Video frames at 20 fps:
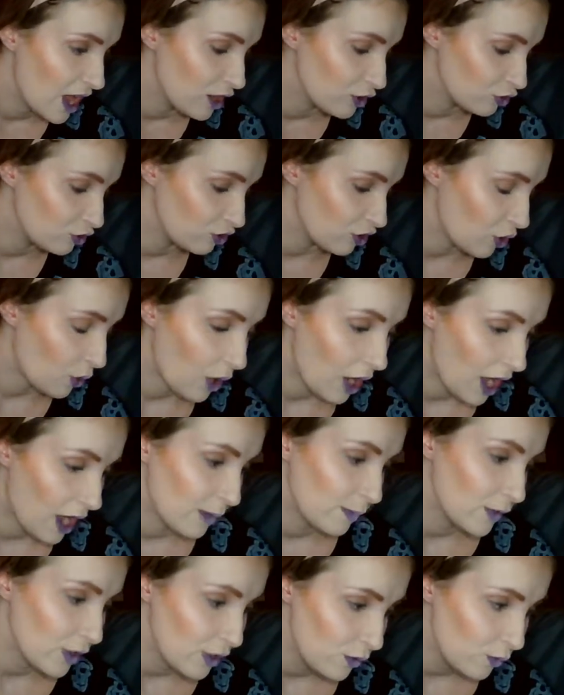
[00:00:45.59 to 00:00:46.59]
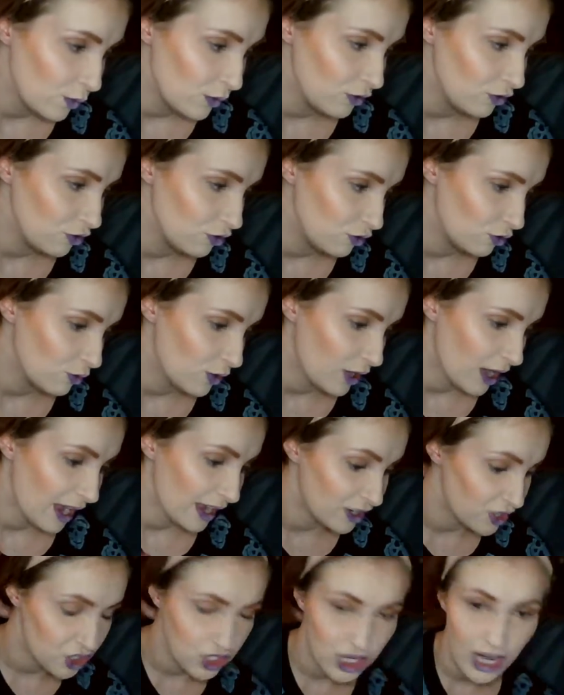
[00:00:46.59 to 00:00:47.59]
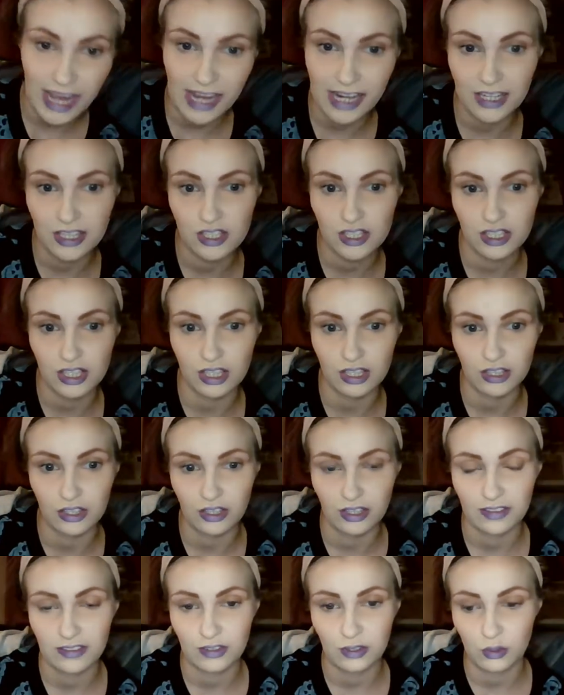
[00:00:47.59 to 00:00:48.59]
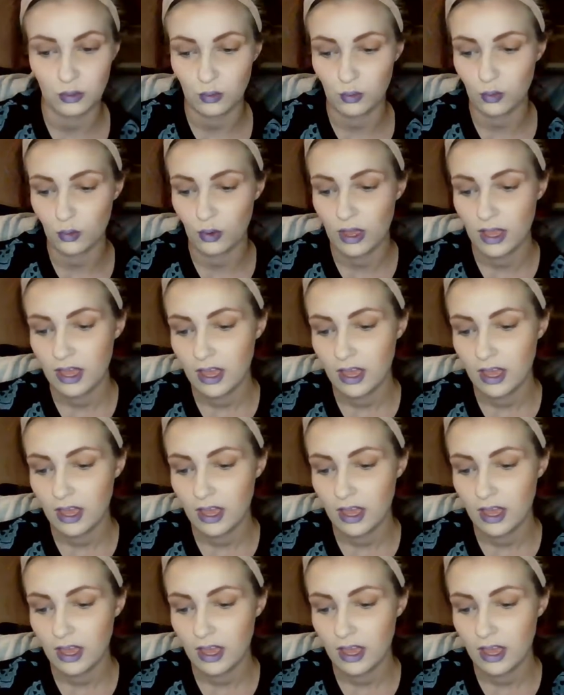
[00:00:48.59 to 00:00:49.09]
So I'm going to kind of change the look to